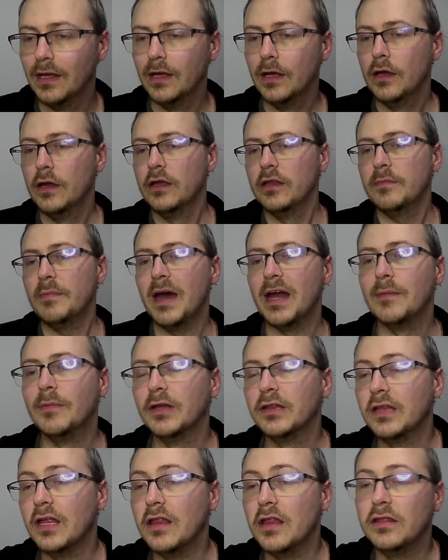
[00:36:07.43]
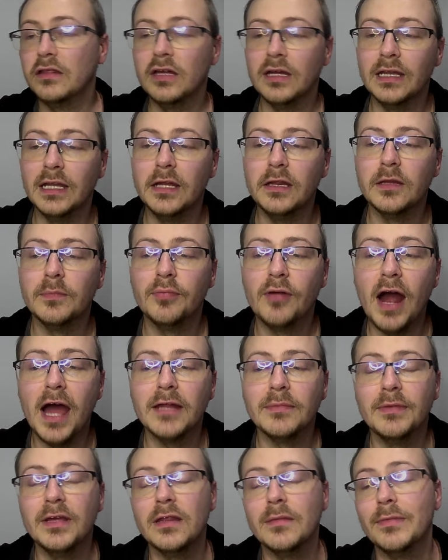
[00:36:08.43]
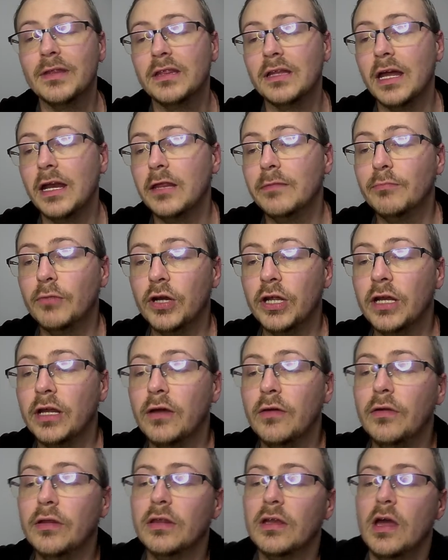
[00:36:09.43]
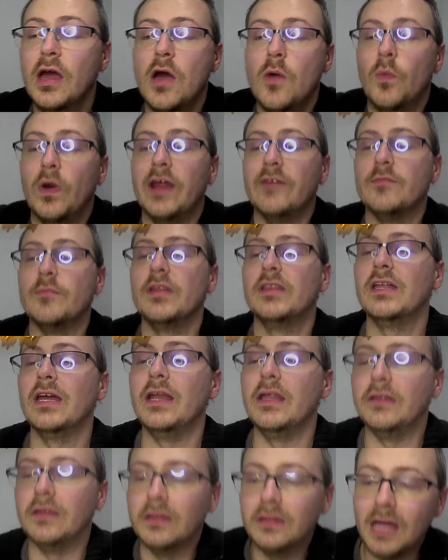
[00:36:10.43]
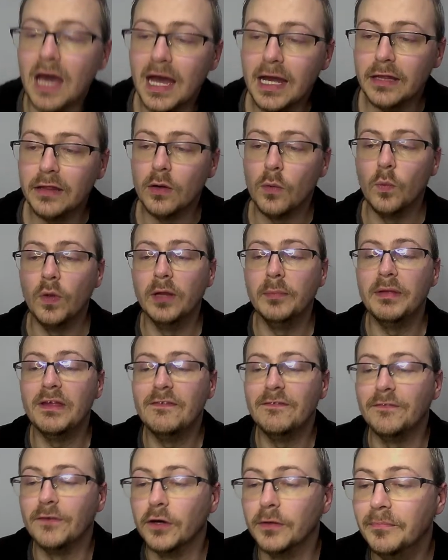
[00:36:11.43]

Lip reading: Spider-Boss says, it certainly surprised me as a Mercedes money news. Whatever Mercedes decides will be fun.